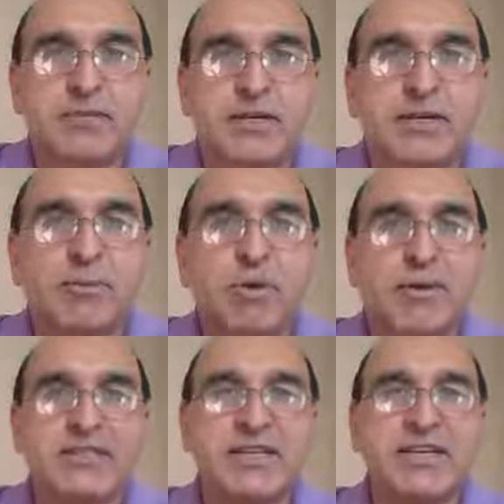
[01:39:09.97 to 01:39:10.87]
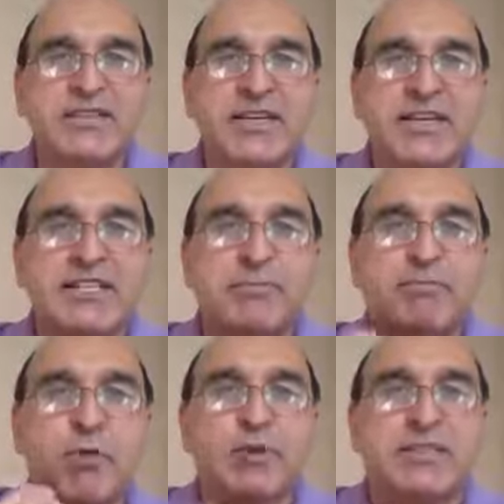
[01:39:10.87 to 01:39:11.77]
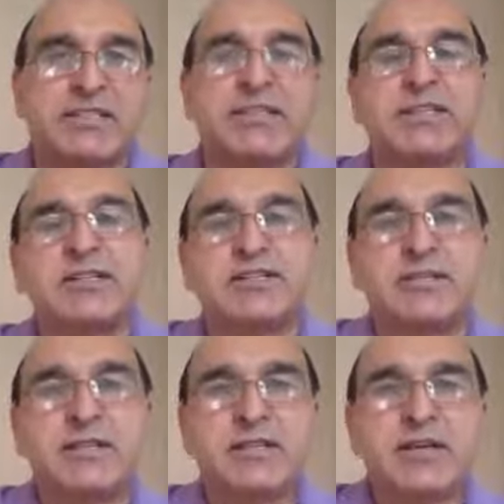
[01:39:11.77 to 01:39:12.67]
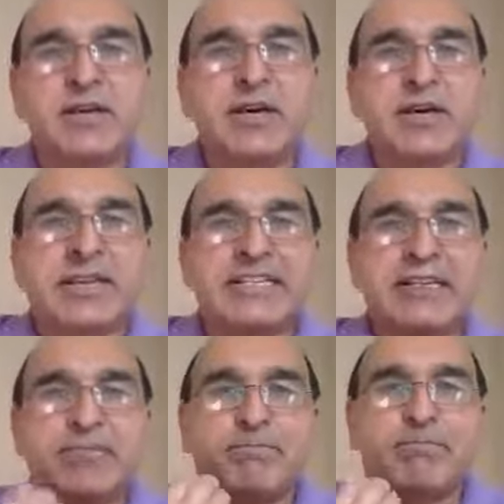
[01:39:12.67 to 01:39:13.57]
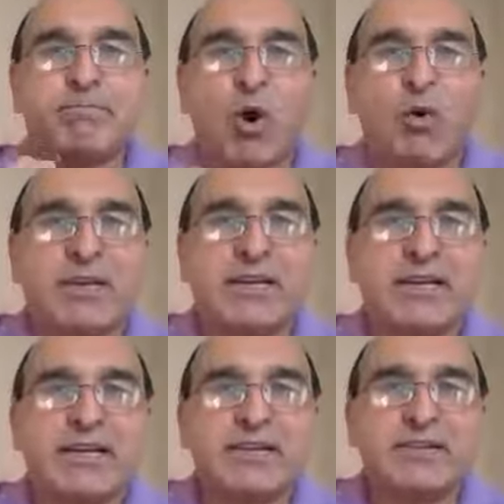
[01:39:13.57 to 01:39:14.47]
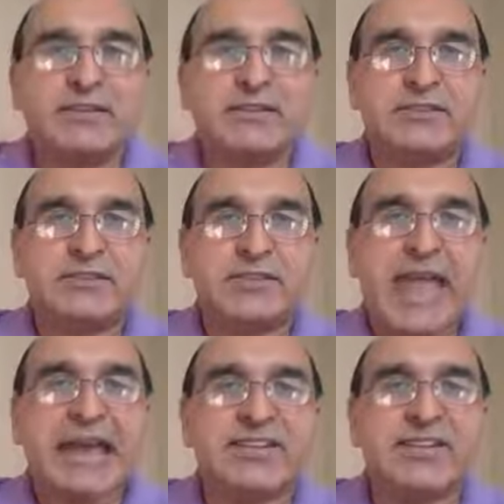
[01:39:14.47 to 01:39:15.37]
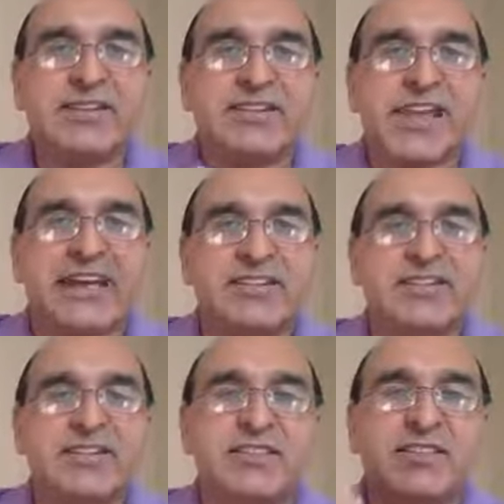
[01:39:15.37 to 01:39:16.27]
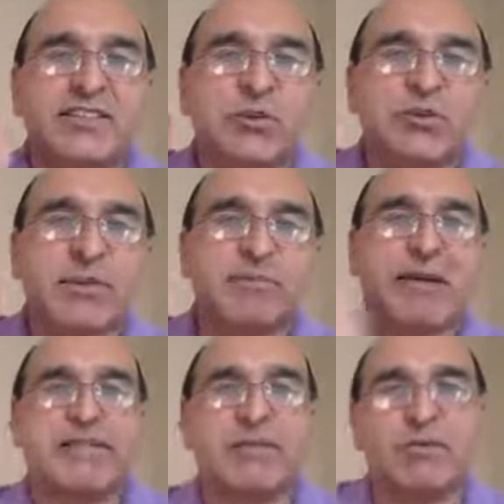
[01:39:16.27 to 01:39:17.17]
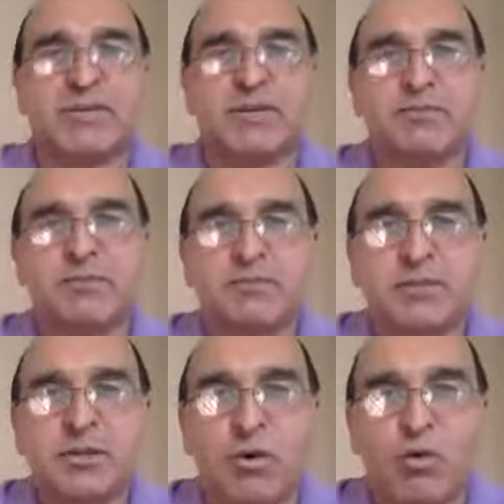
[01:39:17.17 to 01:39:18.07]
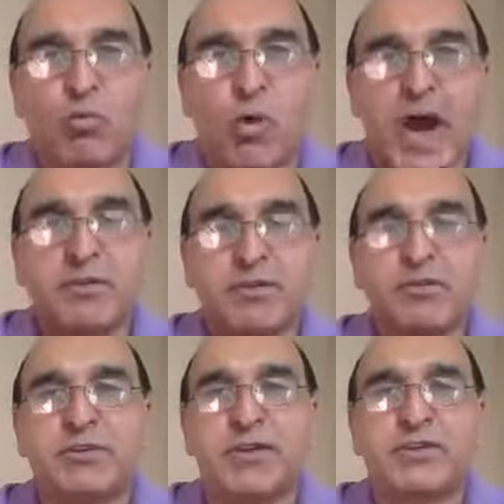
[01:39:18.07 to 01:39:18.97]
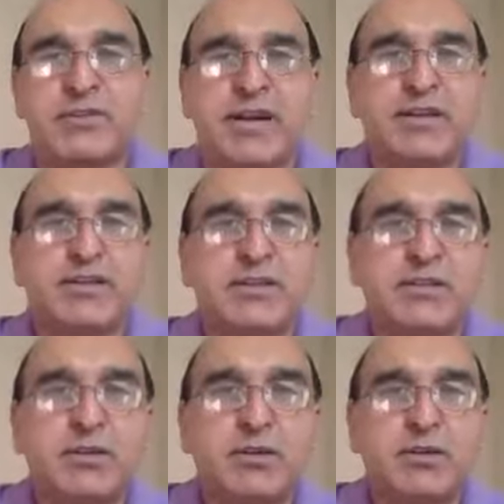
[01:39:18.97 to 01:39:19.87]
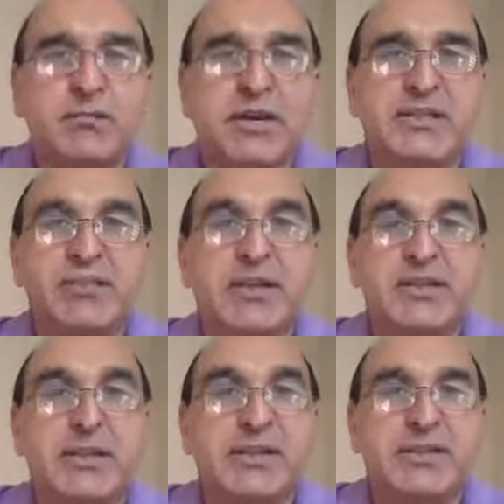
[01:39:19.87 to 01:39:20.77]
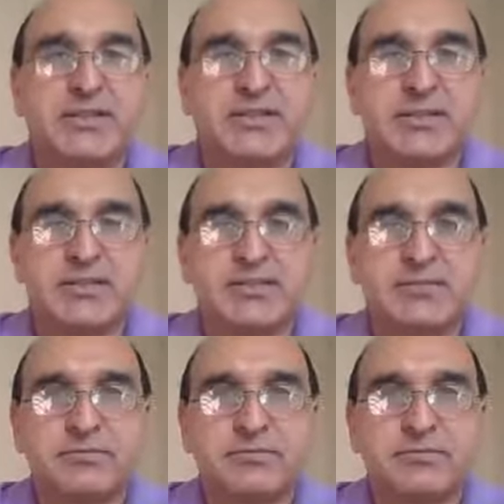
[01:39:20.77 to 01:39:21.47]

Diplomacy is reciprocity, reciprocal, action, reaction. This is the Newton basic wisdom. Why we don't understand? Because we are not critical thinkers.